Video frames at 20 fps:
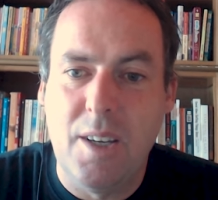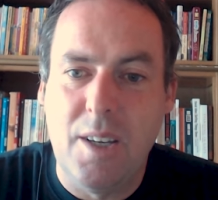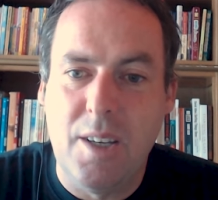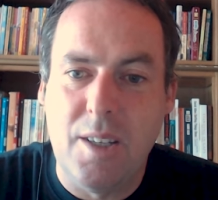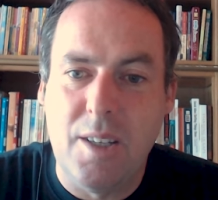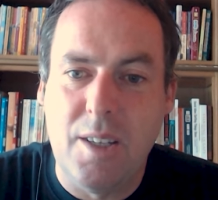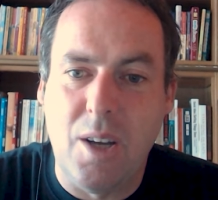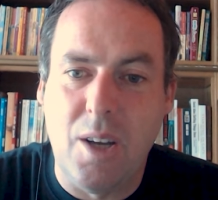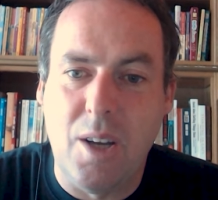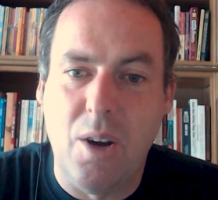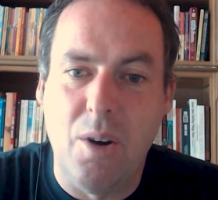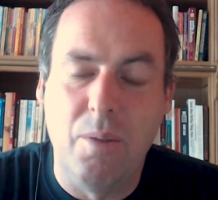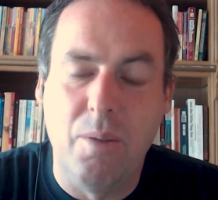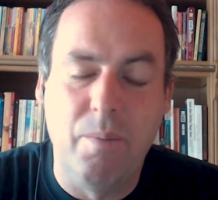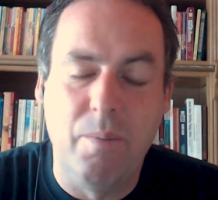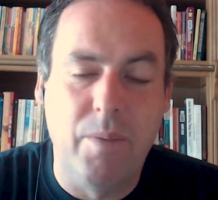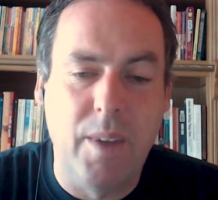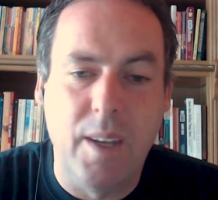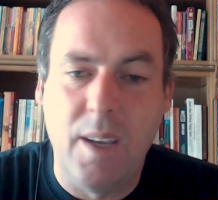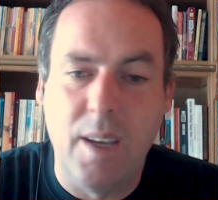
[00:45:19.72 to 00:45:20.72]

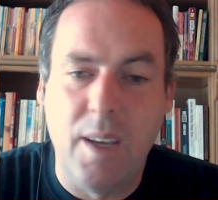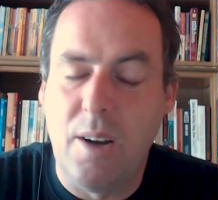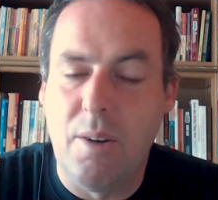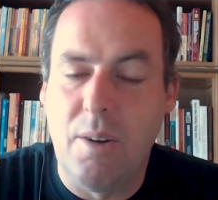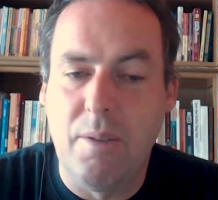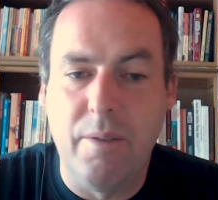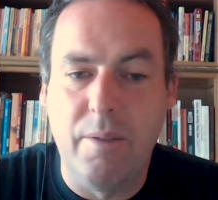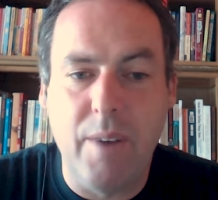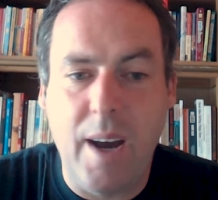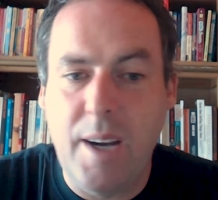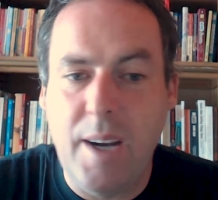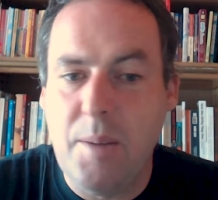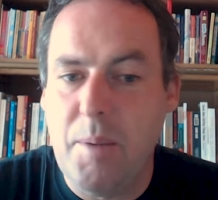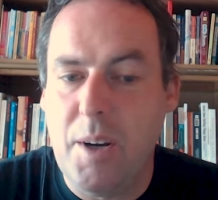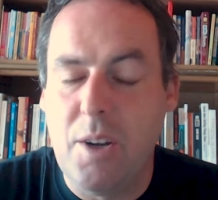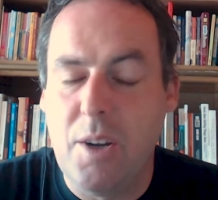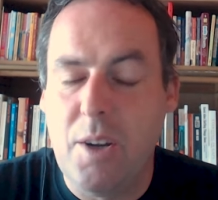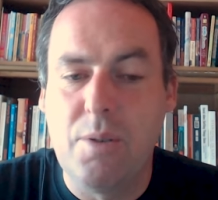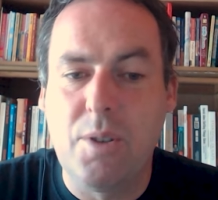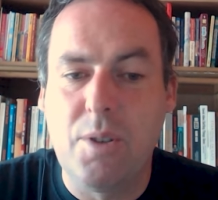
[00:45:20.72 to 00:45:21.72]
So, you know,
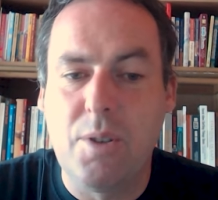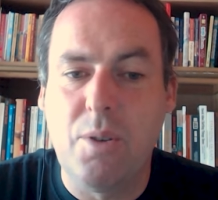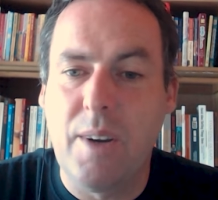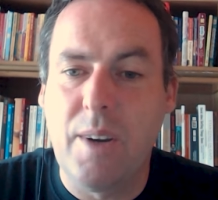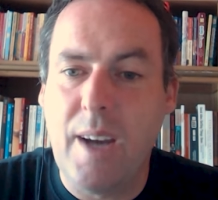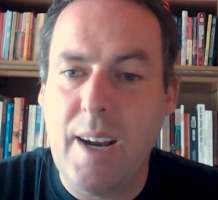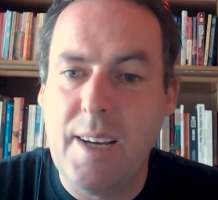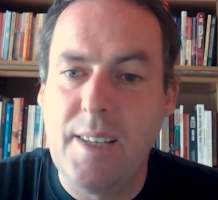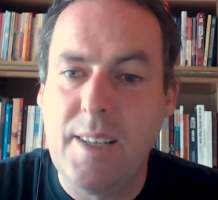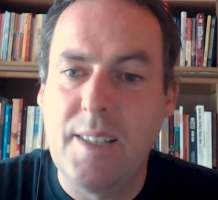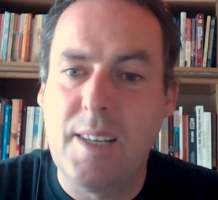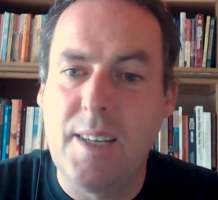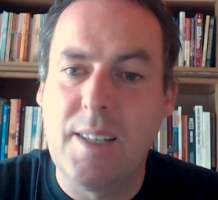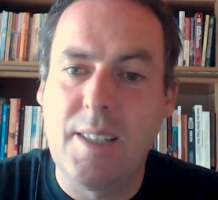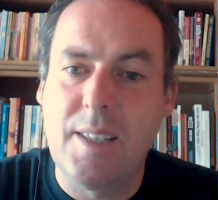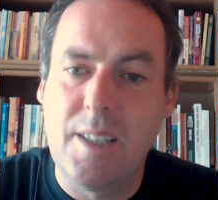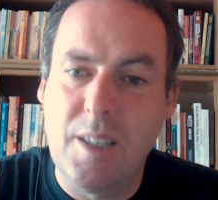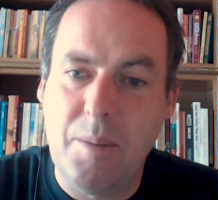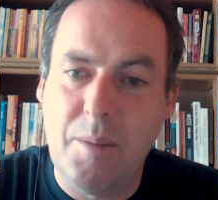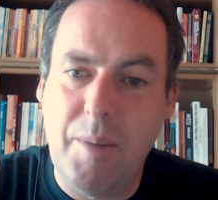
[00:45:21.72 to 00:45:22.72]
anybody who's doing any
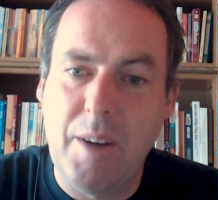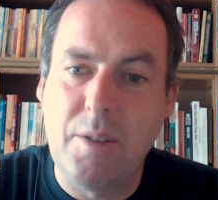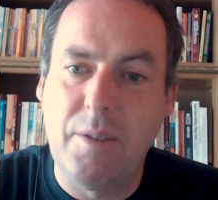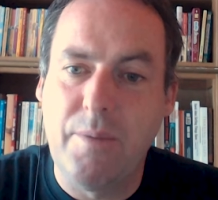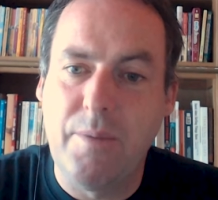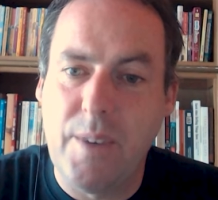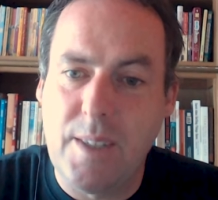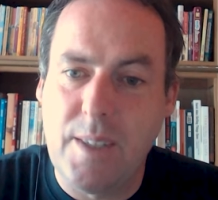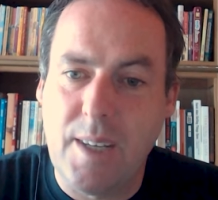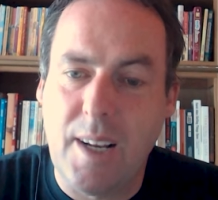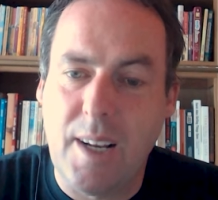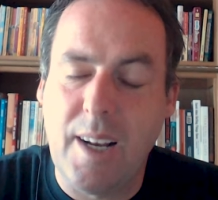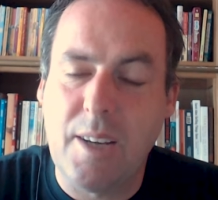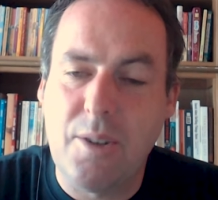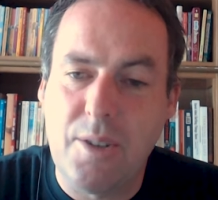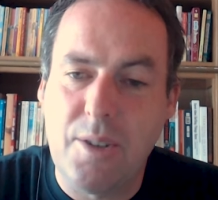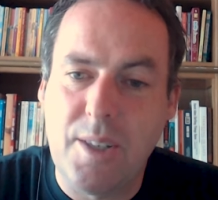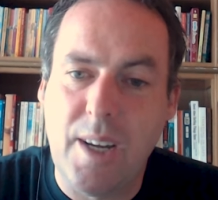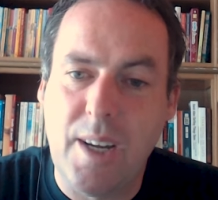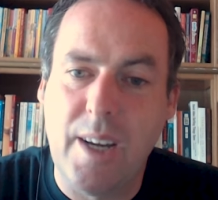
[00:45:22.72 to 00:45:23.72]
decent amount of physical
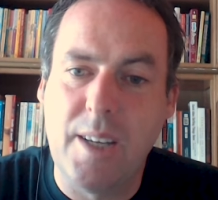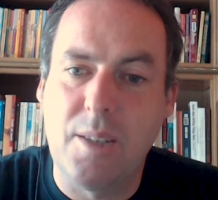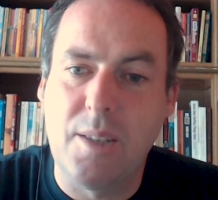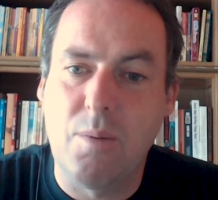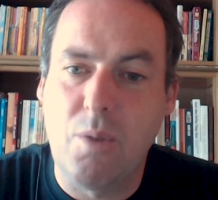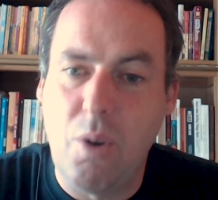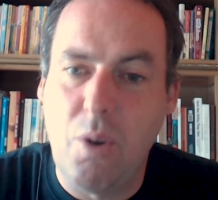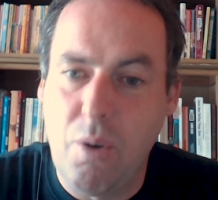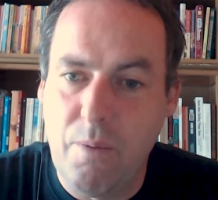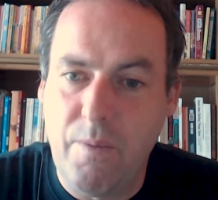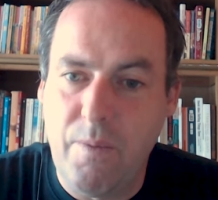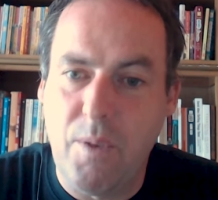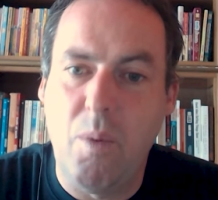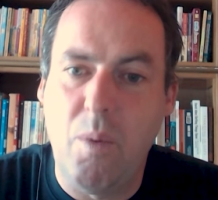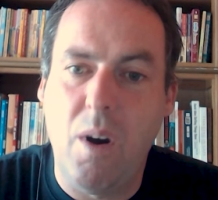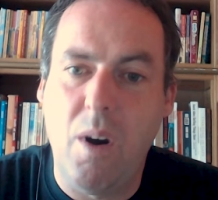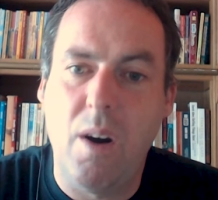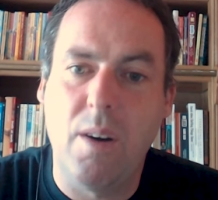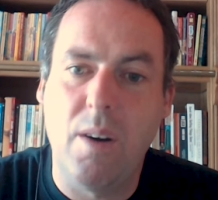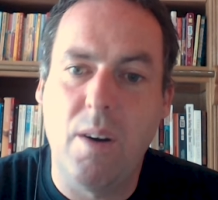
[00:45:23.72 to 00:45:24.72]
exercise, going for
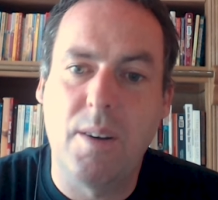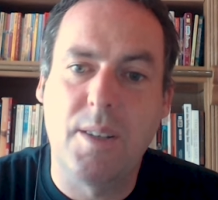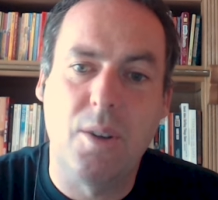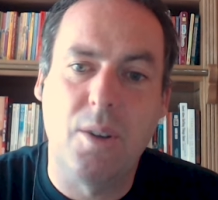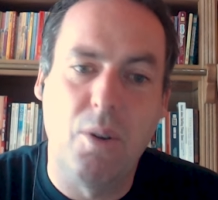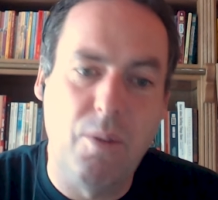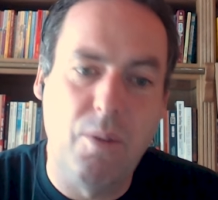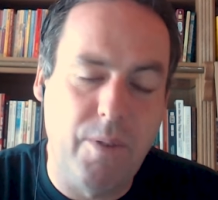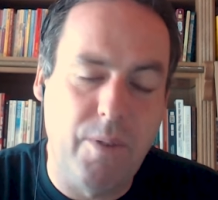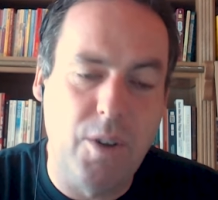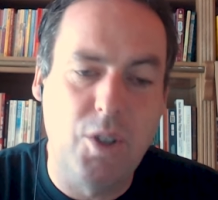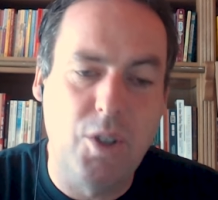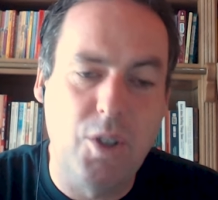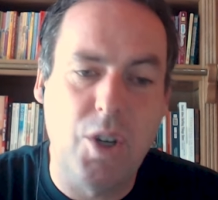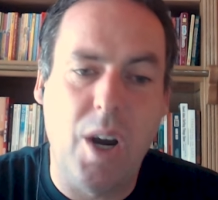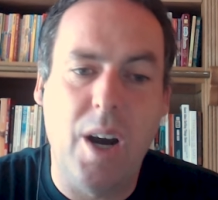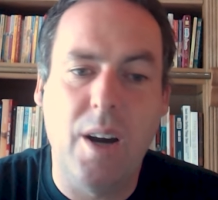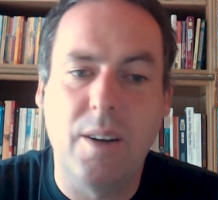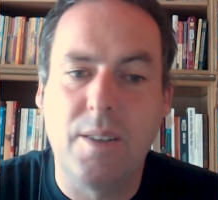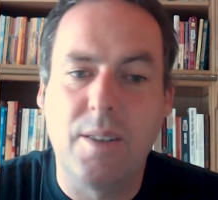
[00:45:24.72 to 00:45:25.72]
walks, going for
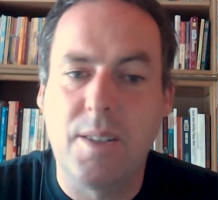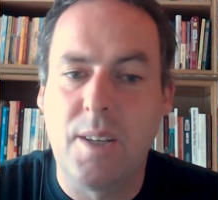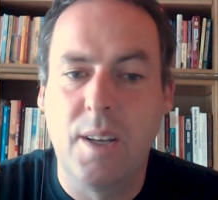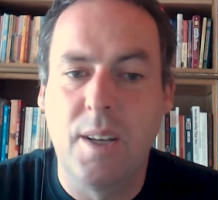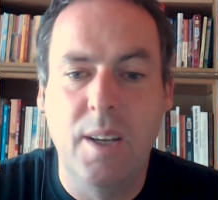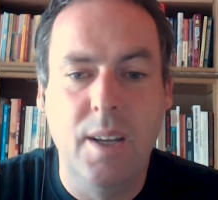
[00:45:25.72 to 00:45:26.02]
jogs,